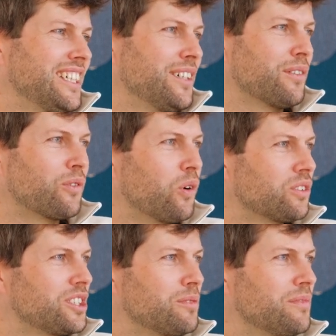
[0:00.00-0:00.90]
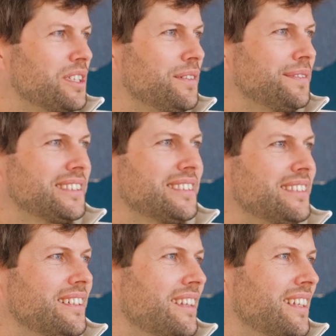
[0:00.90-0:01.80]
if the core team leaves,
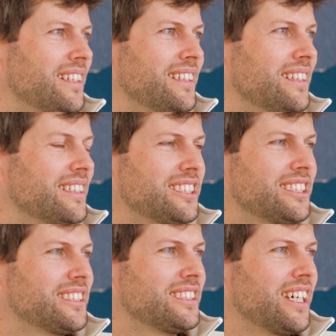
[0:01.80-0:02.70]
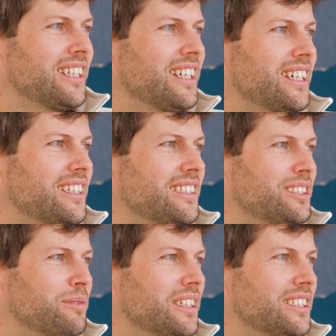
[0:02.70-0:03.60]
then it's unlikely
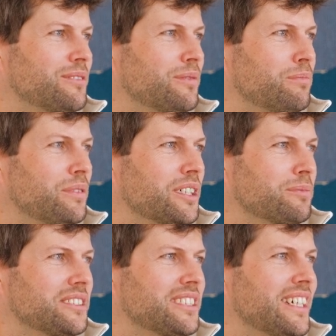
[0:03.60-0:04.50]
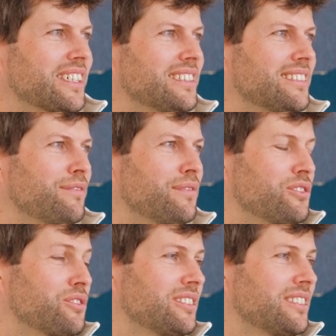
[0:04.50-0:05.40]
someone else will pick up the slack and
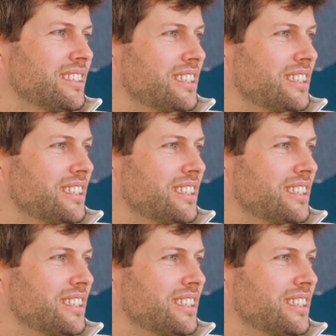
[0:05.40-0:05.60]
finish it.